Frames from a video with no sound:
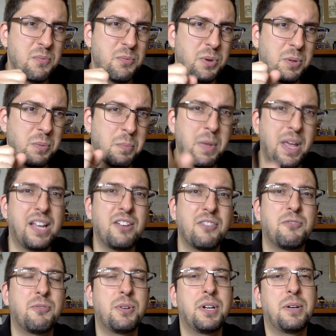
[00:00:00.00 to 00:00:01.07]
will make a
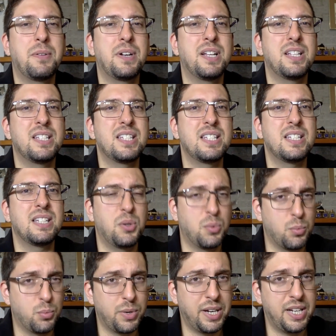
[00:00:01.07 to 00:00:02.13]
fragrance
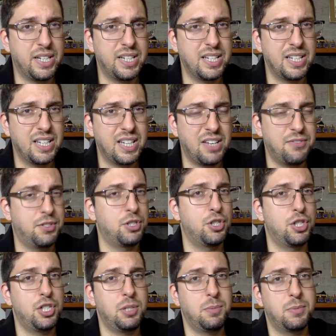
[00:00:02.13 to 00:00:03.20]
great if it's
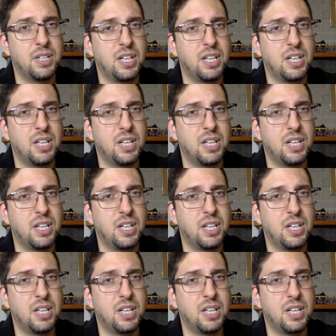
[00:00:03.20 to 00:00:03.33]
cheap.